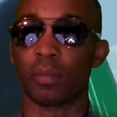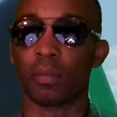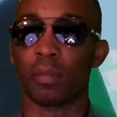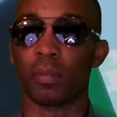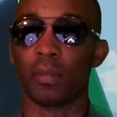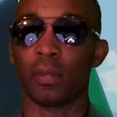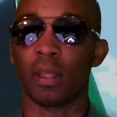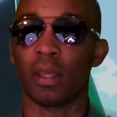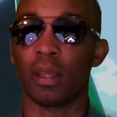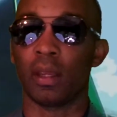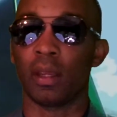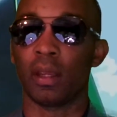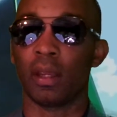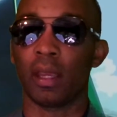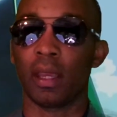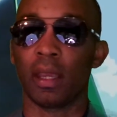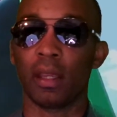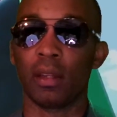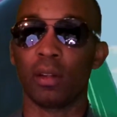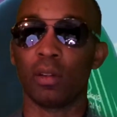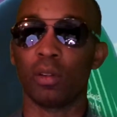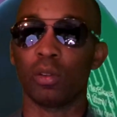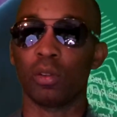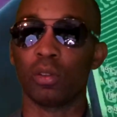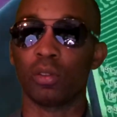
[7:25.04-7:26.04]

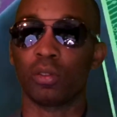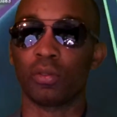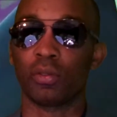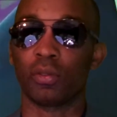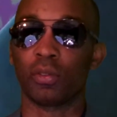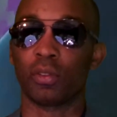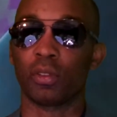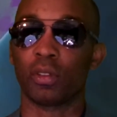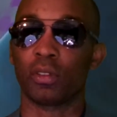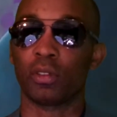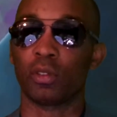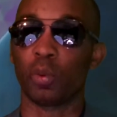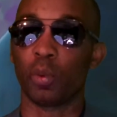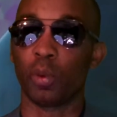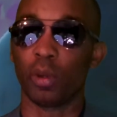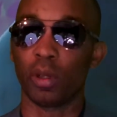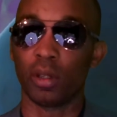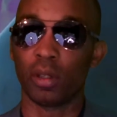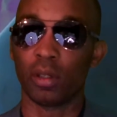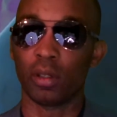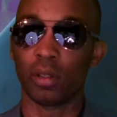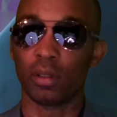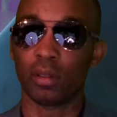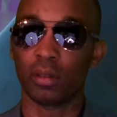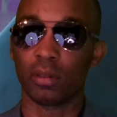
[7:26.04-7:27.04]
handles for
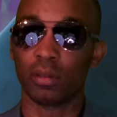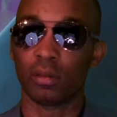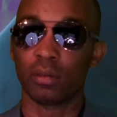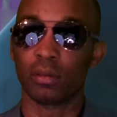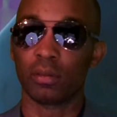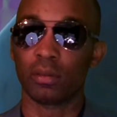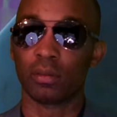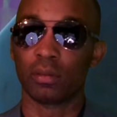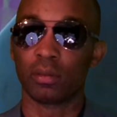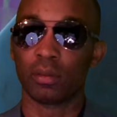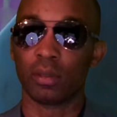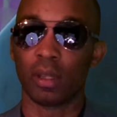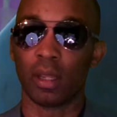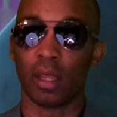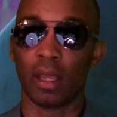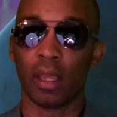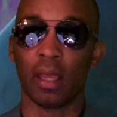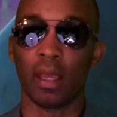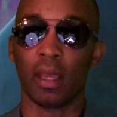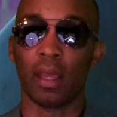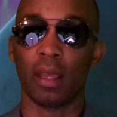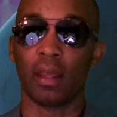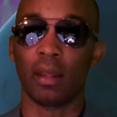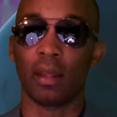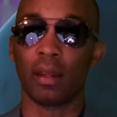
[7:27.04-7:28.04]
Twitter,
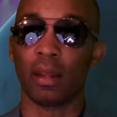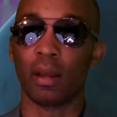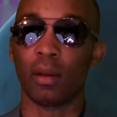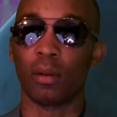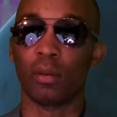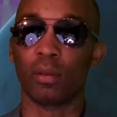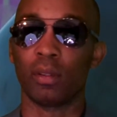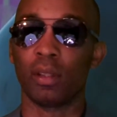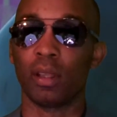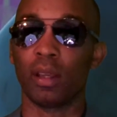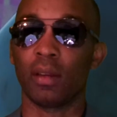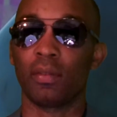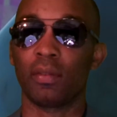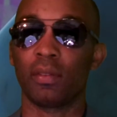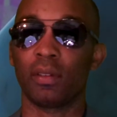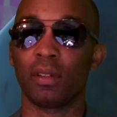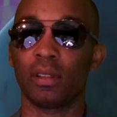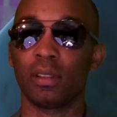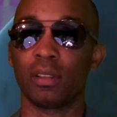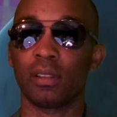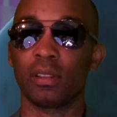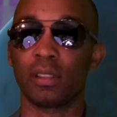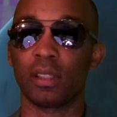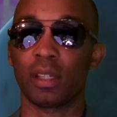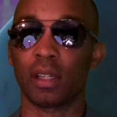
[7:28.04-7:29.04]
and I will
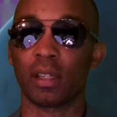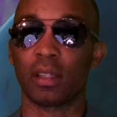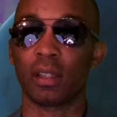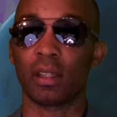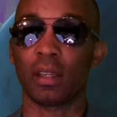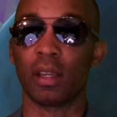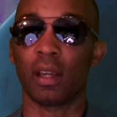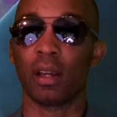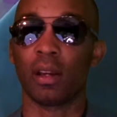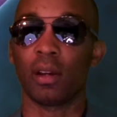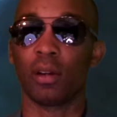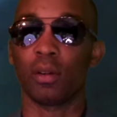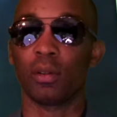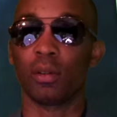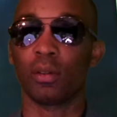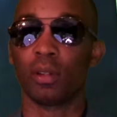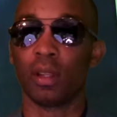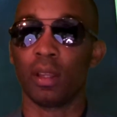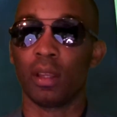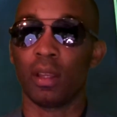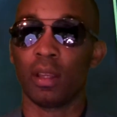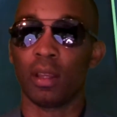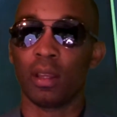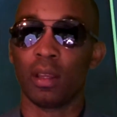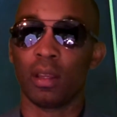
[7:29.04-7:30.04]
definitely check it out.
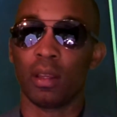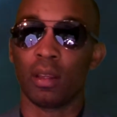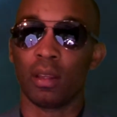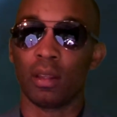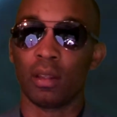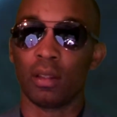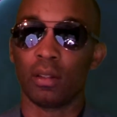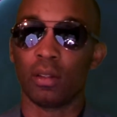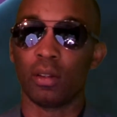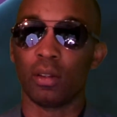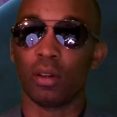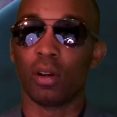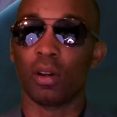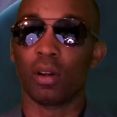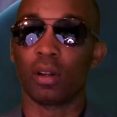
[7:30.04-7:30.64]
Y'all